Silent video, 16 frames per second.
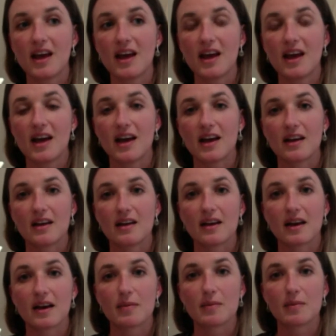And
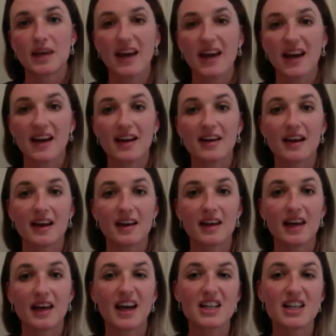he
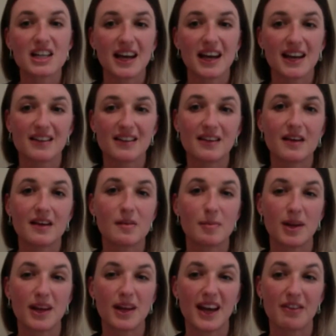actually had tears, but
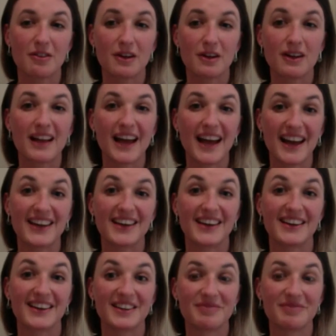he had real
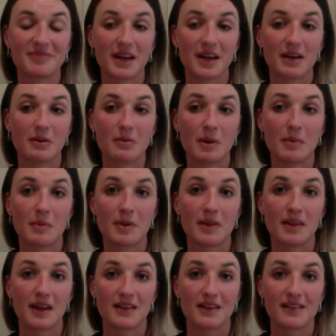anger. I remember
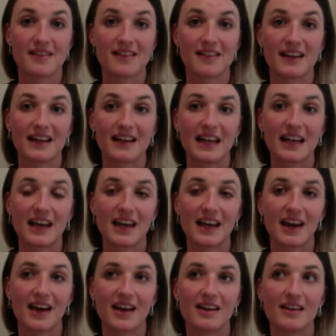that distinctly.
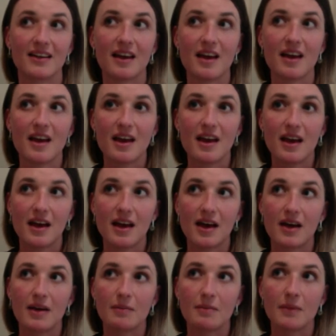And
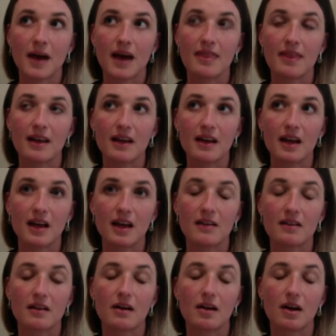I think it hit
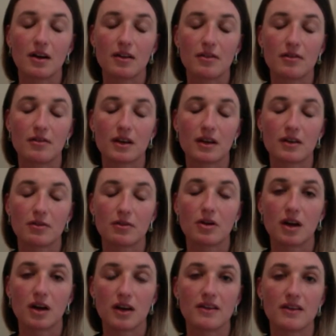for a
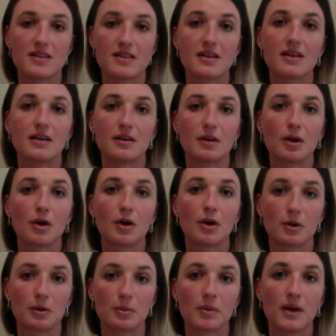lot of us, it hit
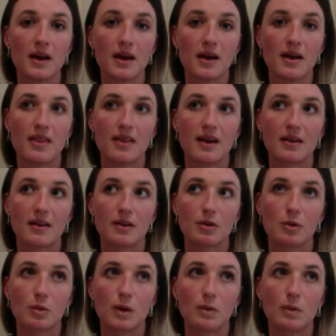home that
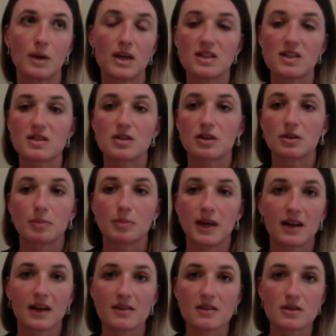where we just took
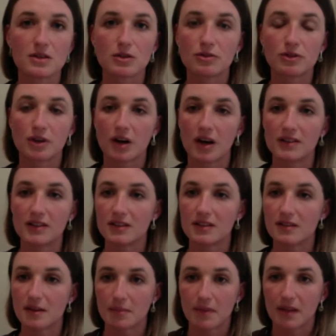being at school for granted,
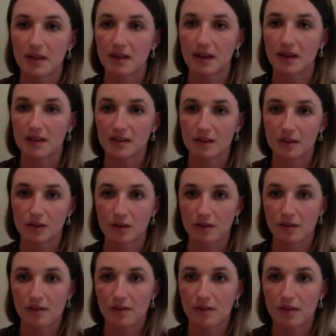something that,
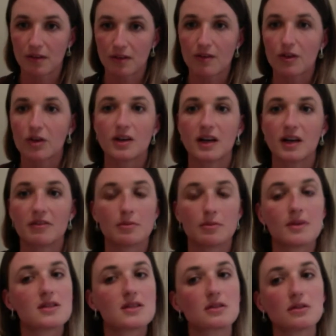this good
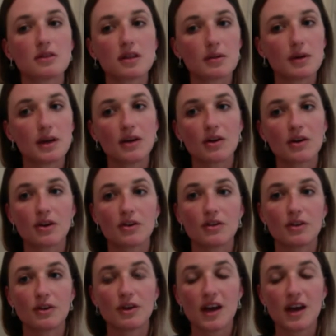government school that we can go
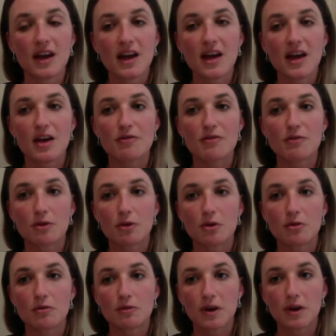to,
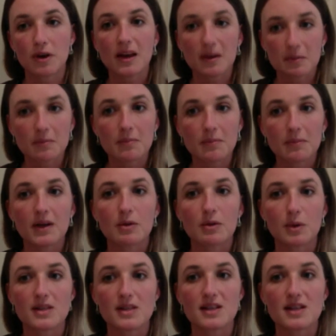for him, it
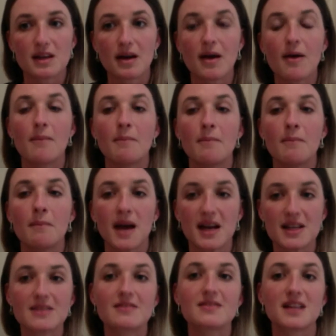was
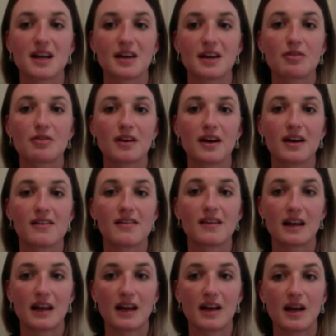massive sacrifice that
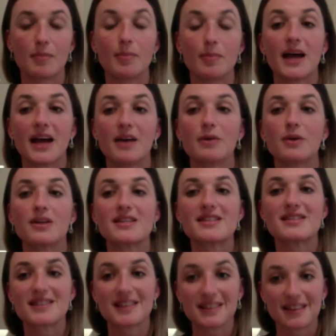led up and was
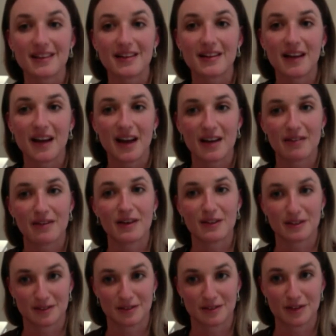still having
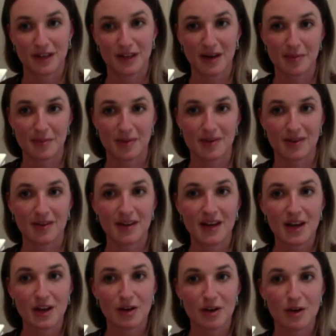to happen.
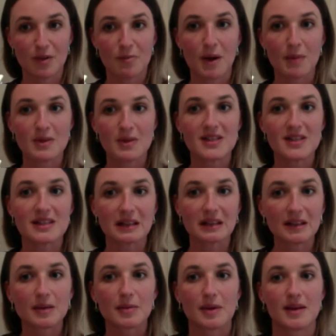His mom was still a
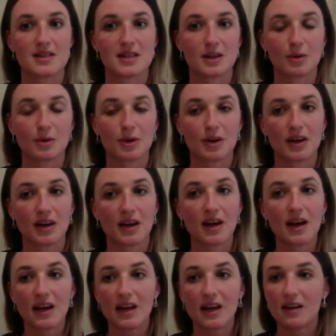domestic worker.
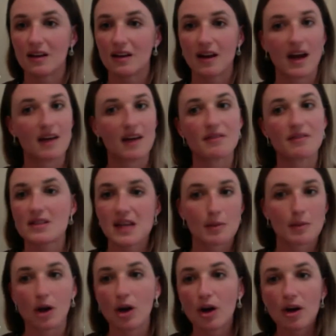He didn't have the same
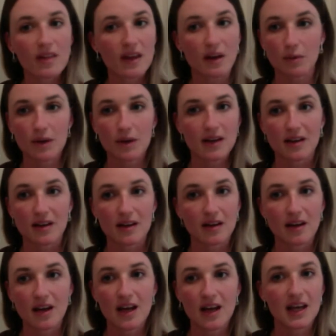clothing we did.
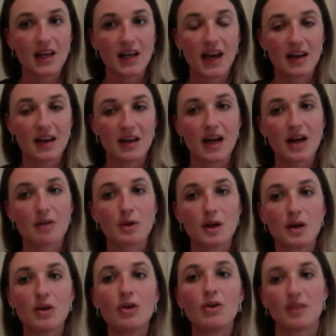And we
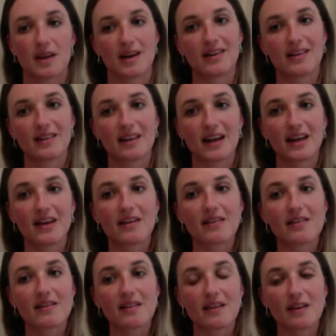knew that, like
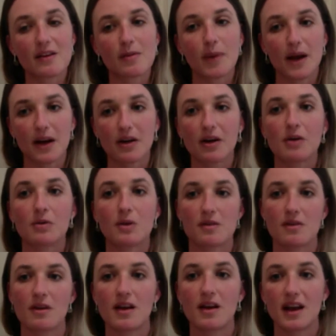his background was
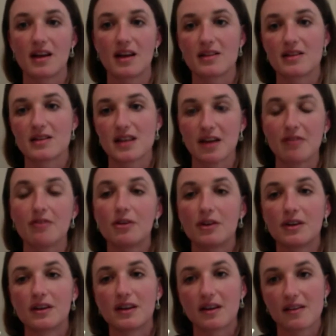not as
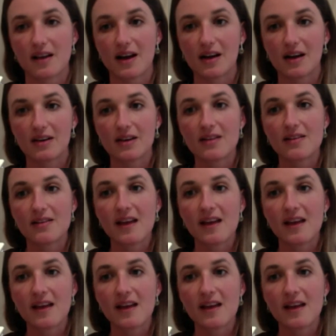affluent as ours.